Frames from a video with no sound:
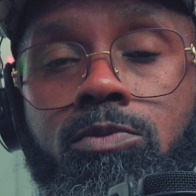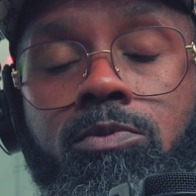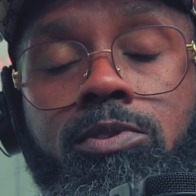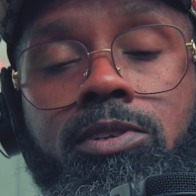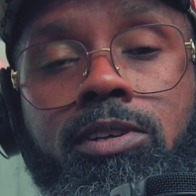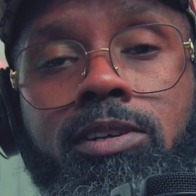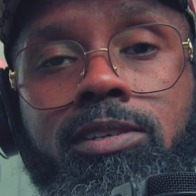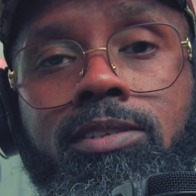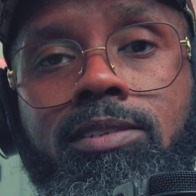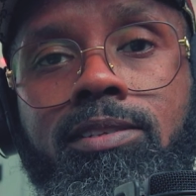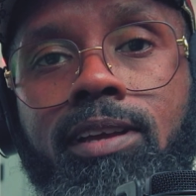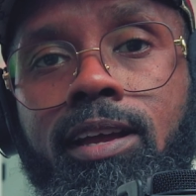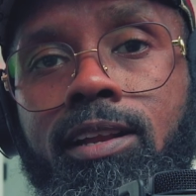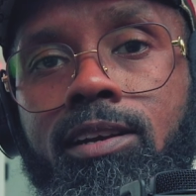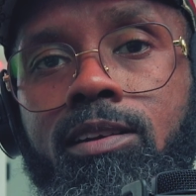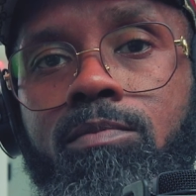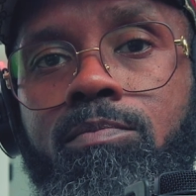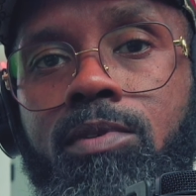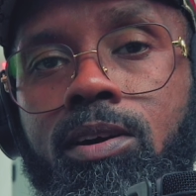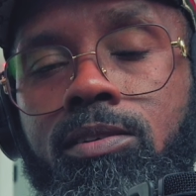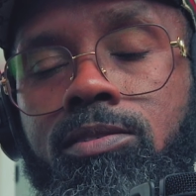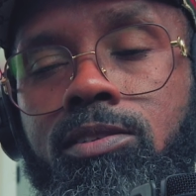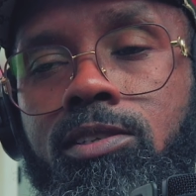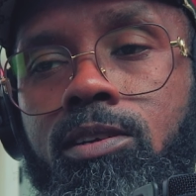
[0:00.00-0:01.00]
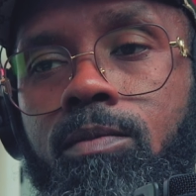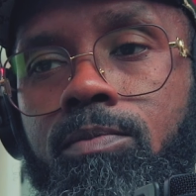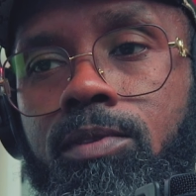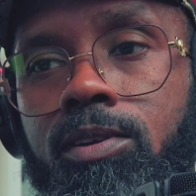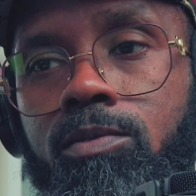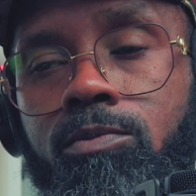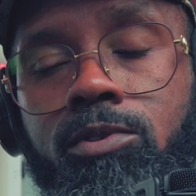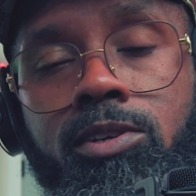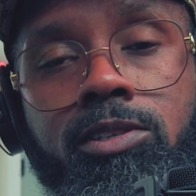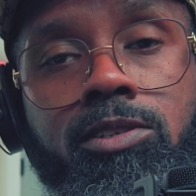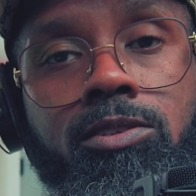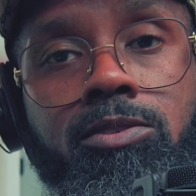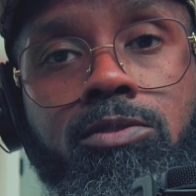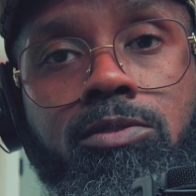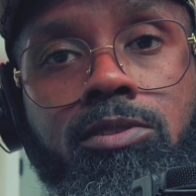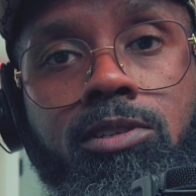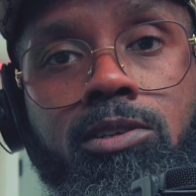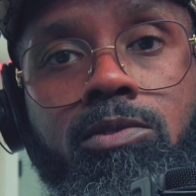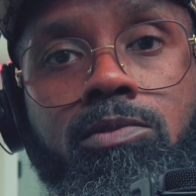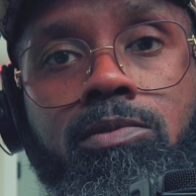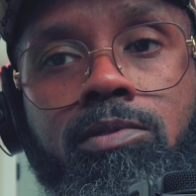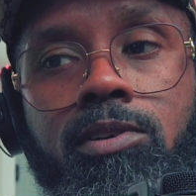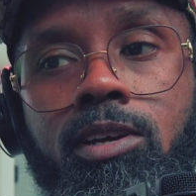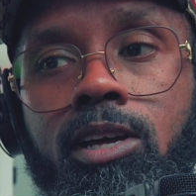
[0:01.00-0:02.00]
when you're excited about something, what do you
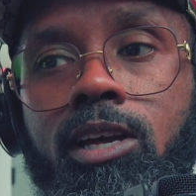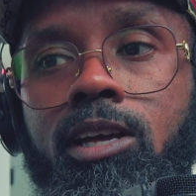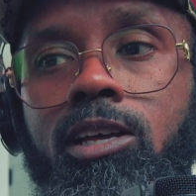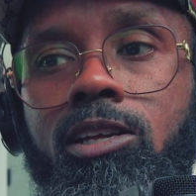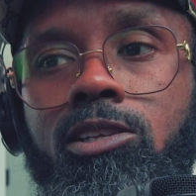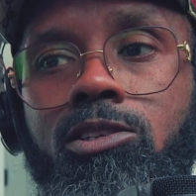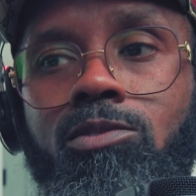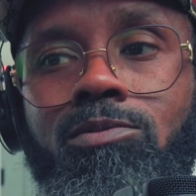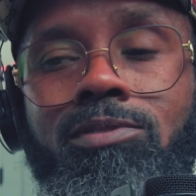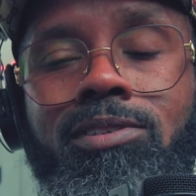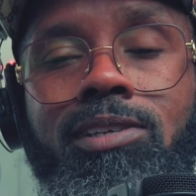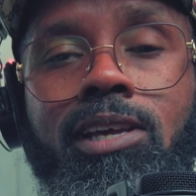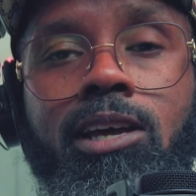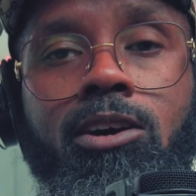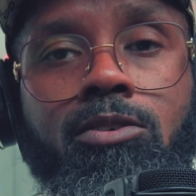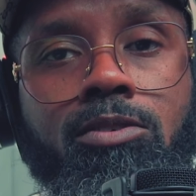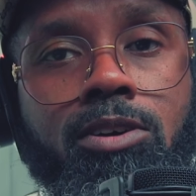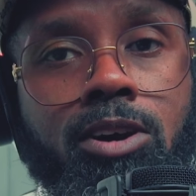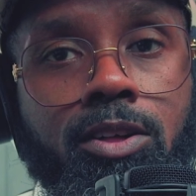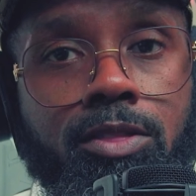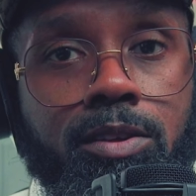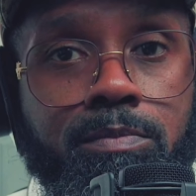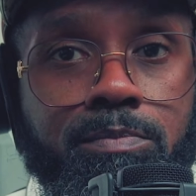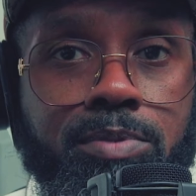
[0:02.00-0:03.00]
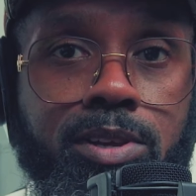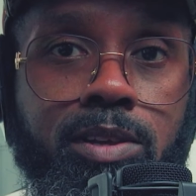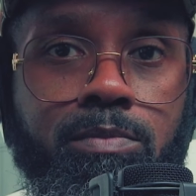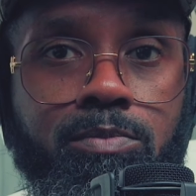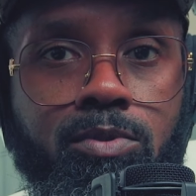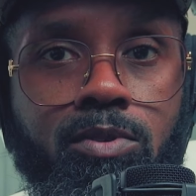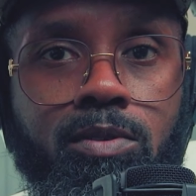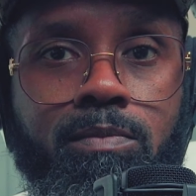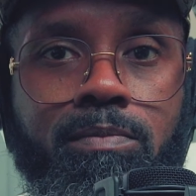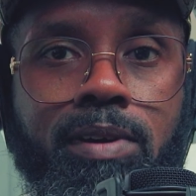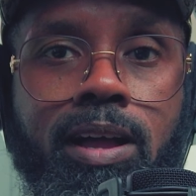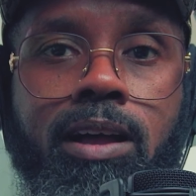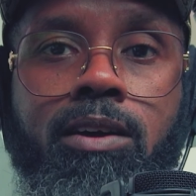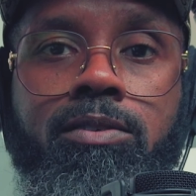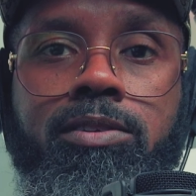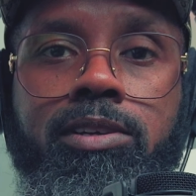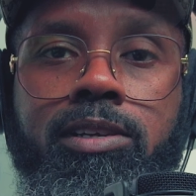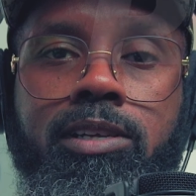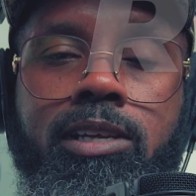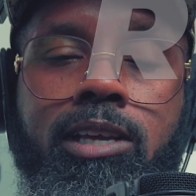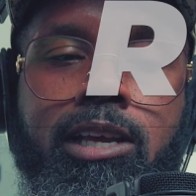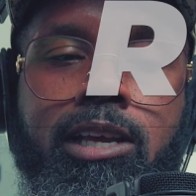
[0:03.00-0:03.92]
do? You tell other people about it.